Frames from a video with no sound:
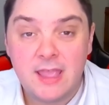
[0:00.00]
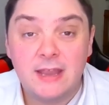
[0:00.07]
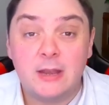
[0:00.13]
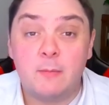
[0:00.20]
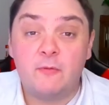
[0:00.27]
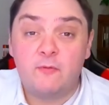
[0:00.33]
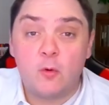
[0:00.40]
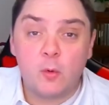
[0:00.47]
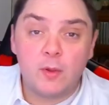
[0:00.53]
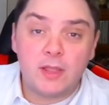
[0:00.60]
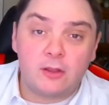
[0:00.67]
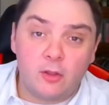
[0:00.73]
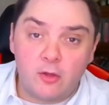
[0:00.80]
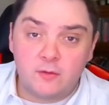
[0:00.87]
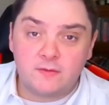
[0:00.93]
Now, before we
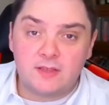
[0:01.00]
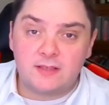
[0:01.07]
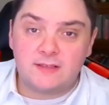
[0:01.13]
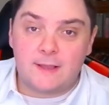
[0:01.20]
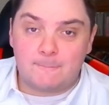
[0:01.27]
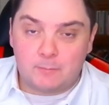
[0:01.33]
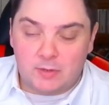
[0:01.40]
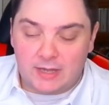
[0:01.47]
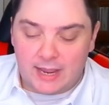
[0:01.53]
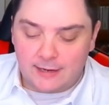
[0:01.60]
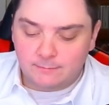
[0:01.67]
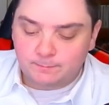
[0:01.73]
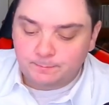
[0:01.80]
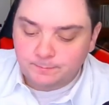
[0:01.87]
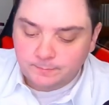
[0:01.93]
close this up
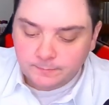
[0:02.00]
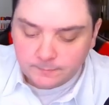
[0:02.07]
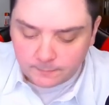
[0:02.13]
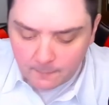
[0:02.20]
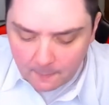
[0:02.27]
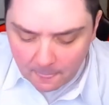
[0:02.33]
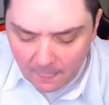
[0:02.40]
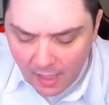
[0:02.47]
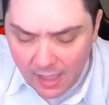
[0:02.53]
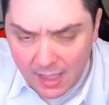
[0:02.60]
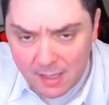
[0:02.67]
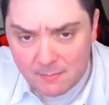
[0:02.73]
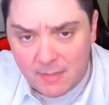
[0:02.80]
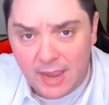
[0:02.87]
today, um,